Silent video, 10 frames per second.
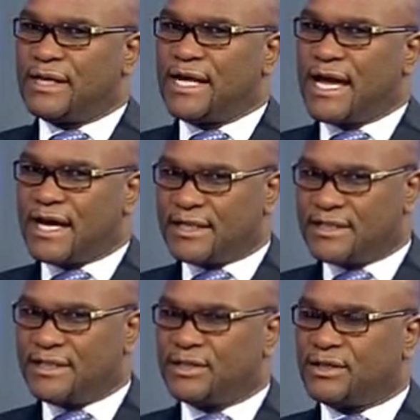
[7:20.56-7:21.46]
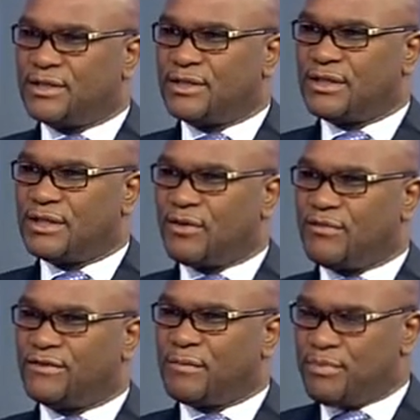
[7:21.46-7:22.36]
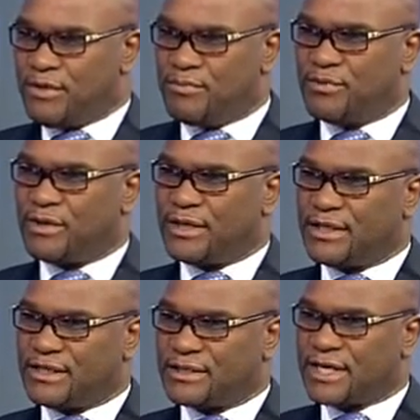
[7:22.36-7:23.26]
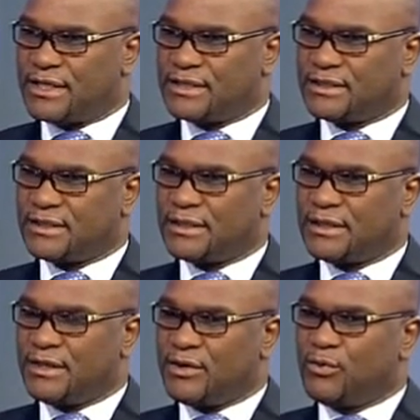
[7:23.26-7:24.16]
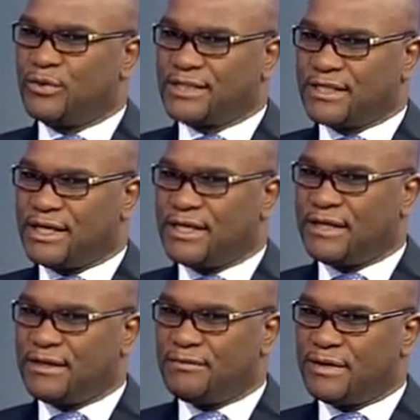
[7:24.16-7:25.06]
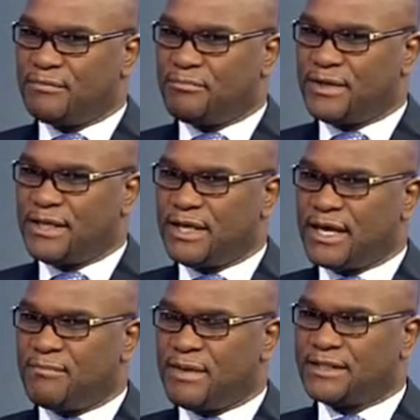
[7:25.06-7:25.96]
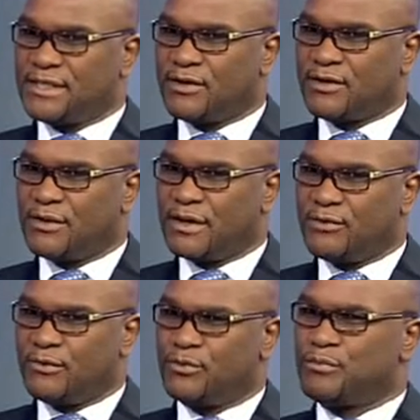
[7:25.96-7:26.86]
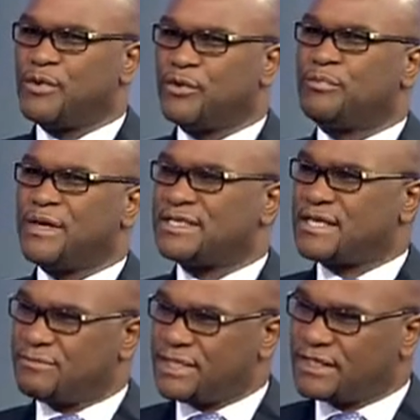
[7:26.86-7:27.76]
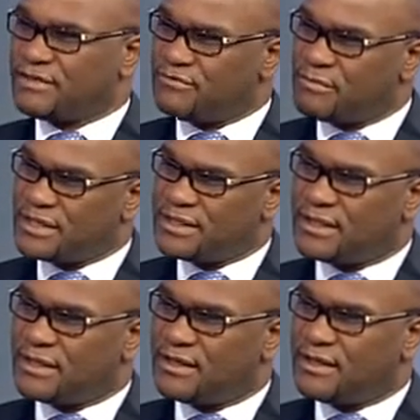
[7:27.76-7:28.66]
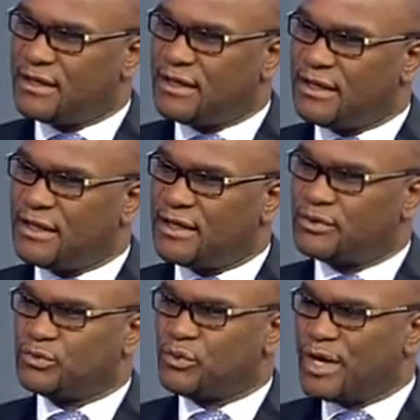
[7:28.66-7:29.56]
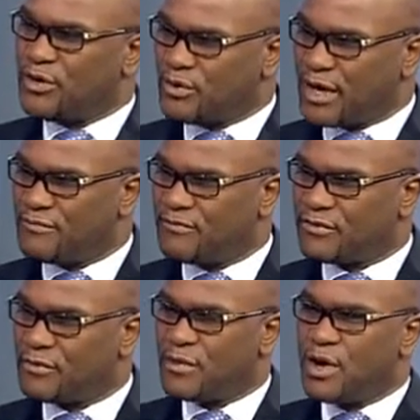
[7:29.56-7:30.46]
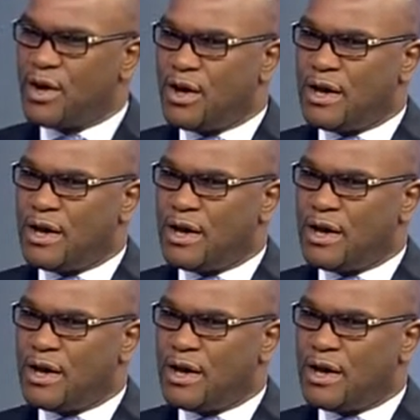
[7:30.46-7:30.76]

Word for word: the reaction of the people in this country would really be a matter would, would be a subjective matter uh, as to where you come from.